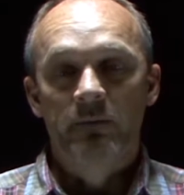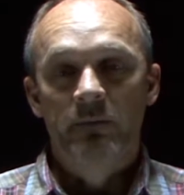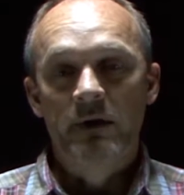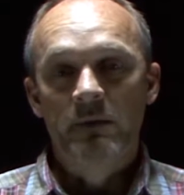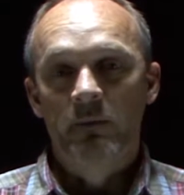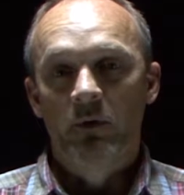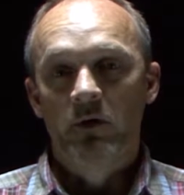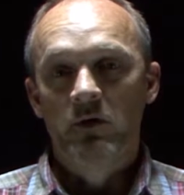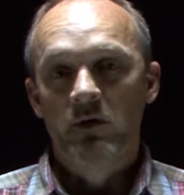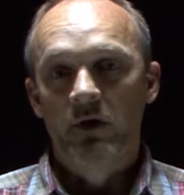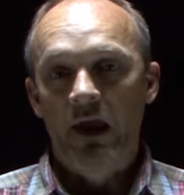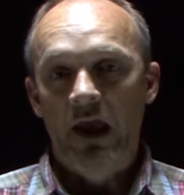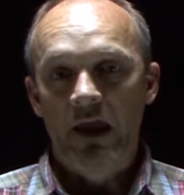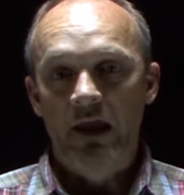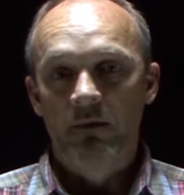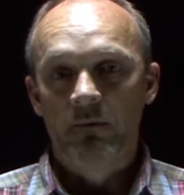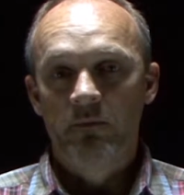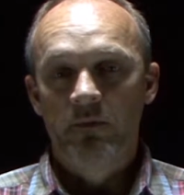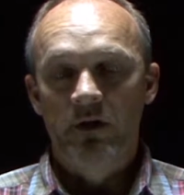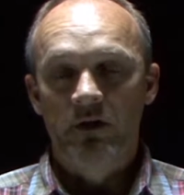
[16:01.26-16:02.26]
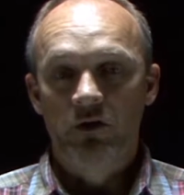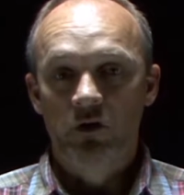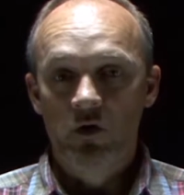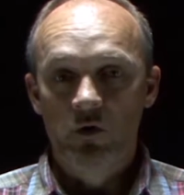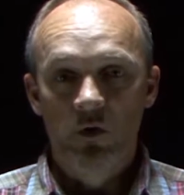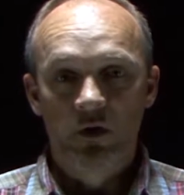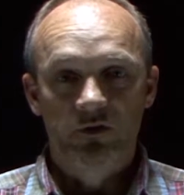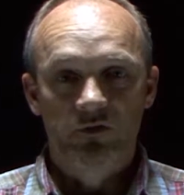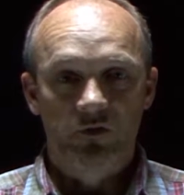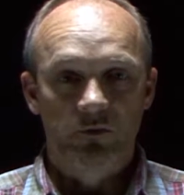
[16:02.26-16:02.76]
of people who came that
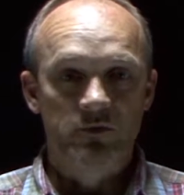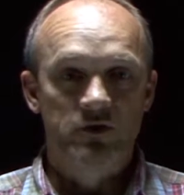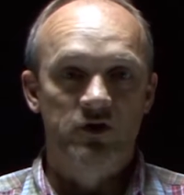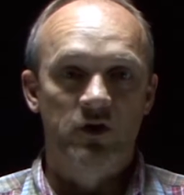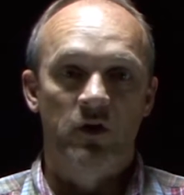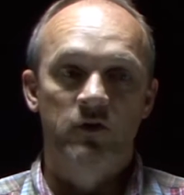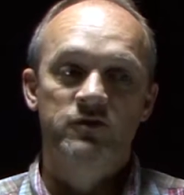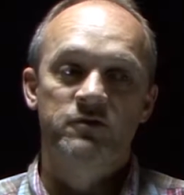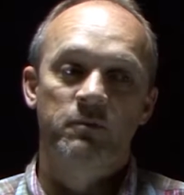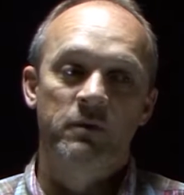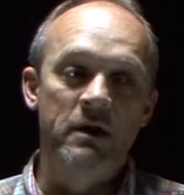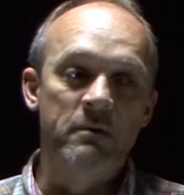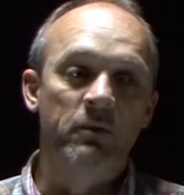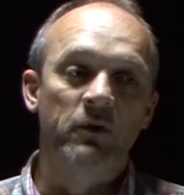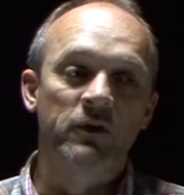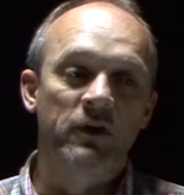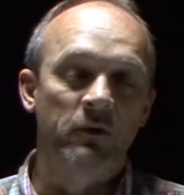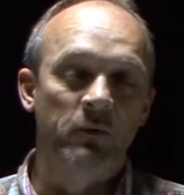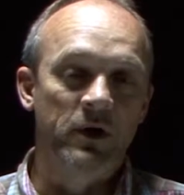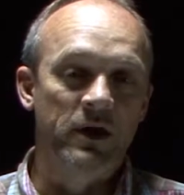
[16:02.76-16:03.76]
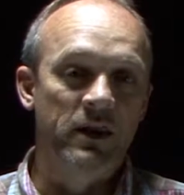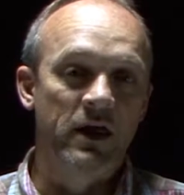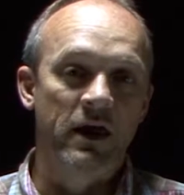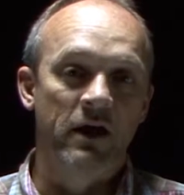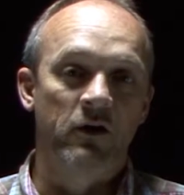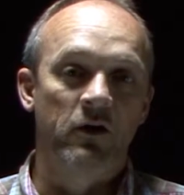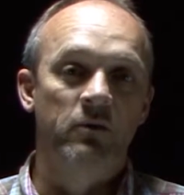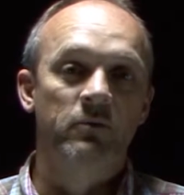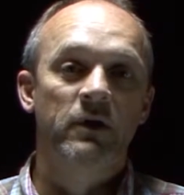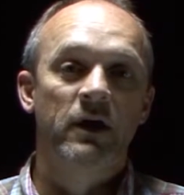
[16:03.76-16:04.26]
knew us from church, people that we'd
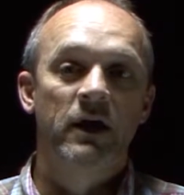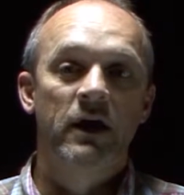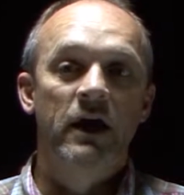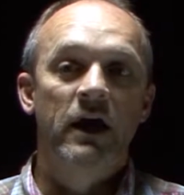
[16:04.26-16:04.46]
helped.